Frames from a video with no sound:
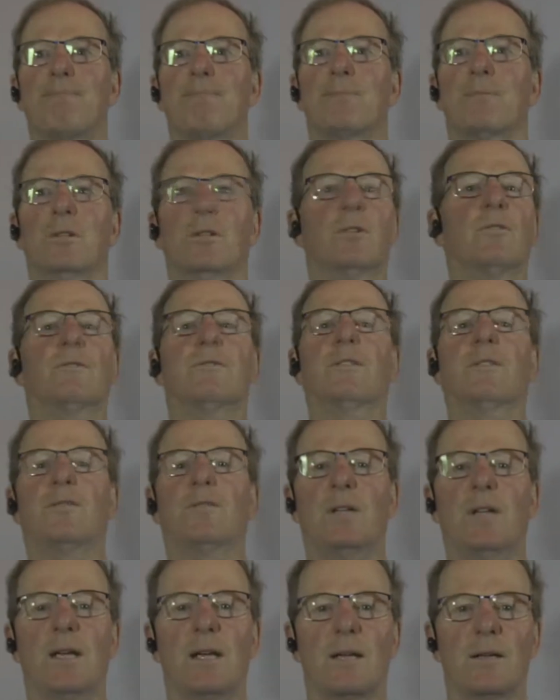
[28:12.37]
Luke
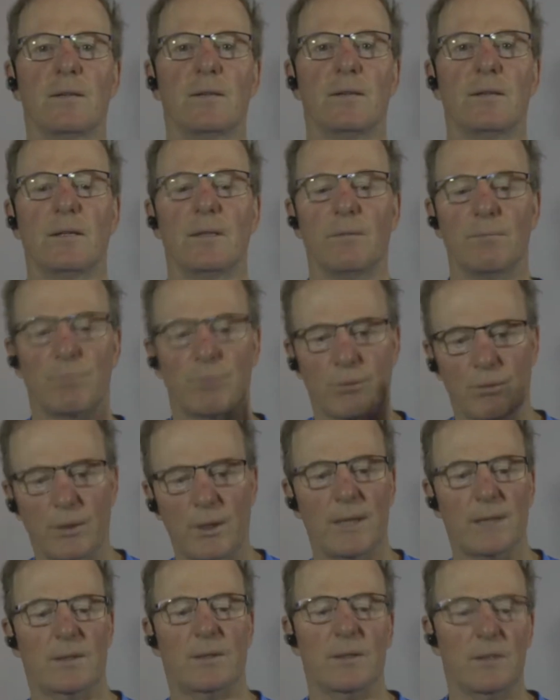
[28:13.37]
15
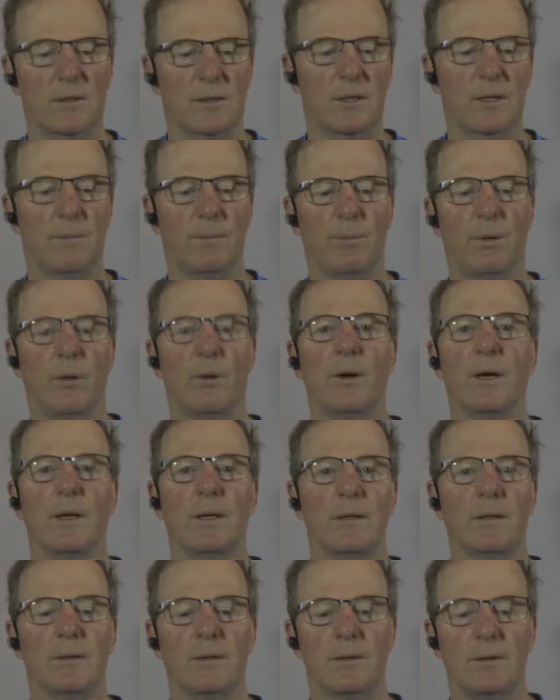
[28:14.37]
presses the
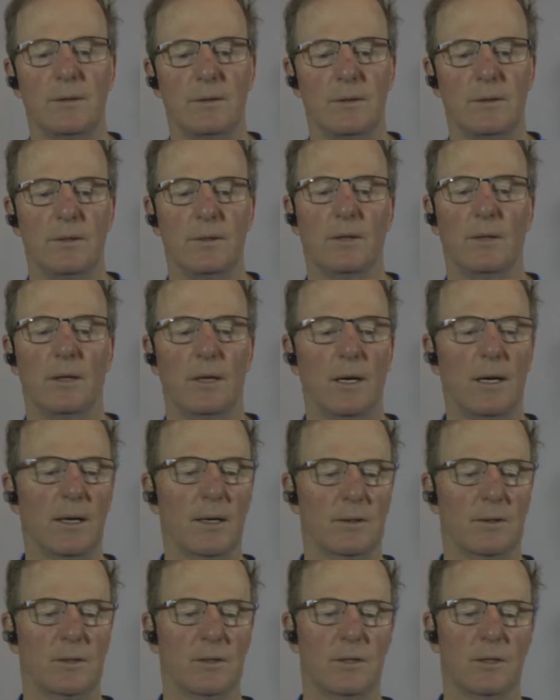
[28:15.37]
point. You're
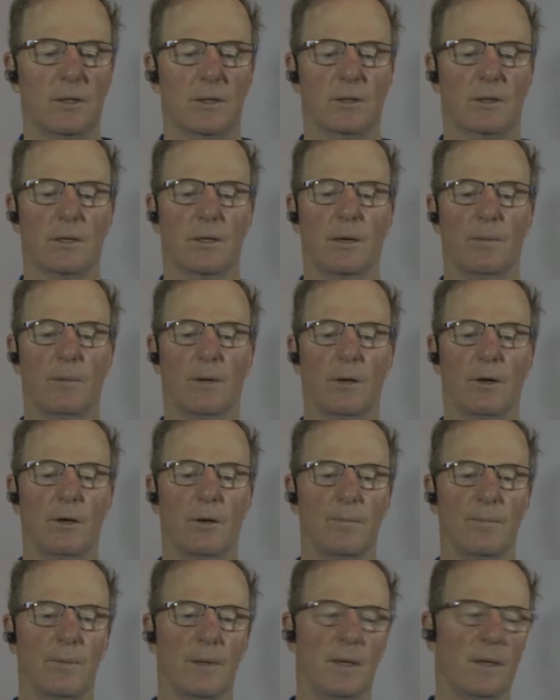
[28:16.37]
lost, just come
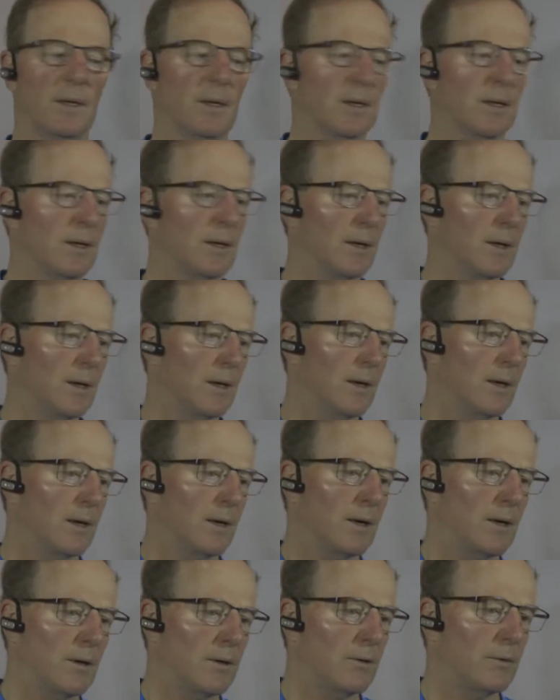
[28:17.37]
home.
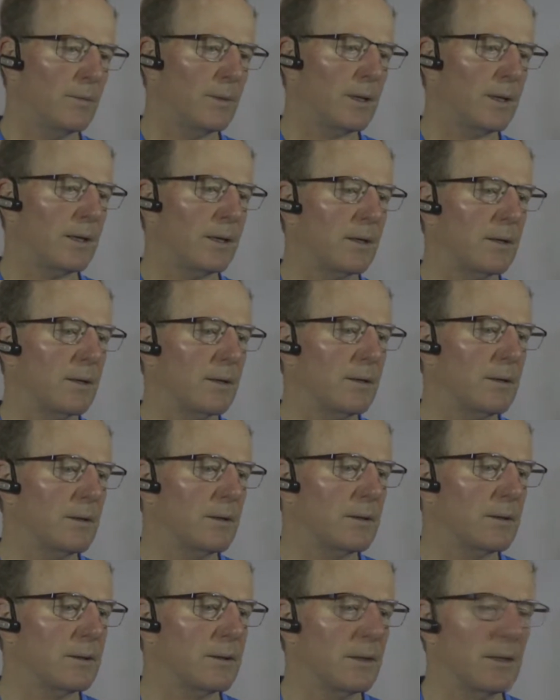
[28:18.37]
Oh my
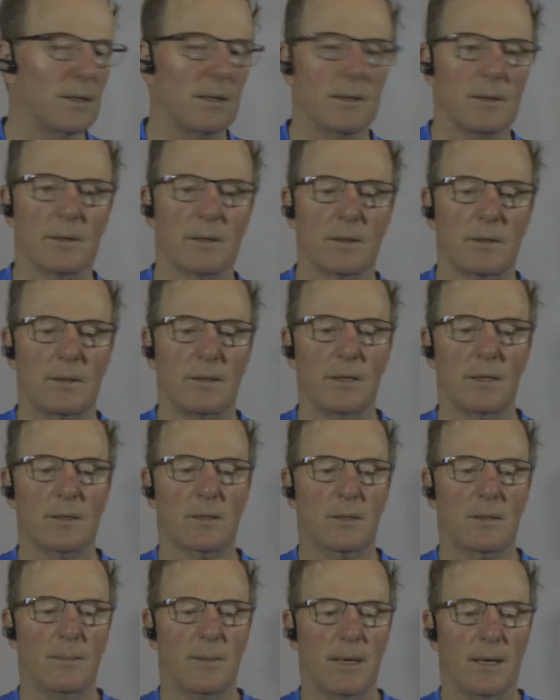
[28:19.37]
goodness, it is
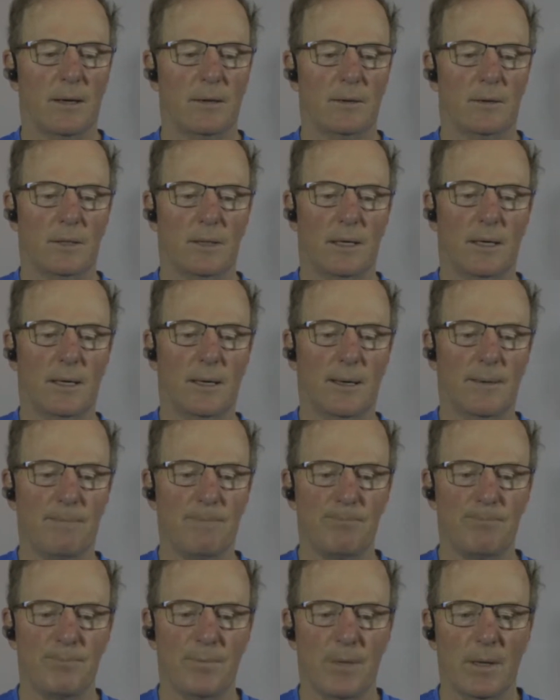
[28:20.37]
just about time.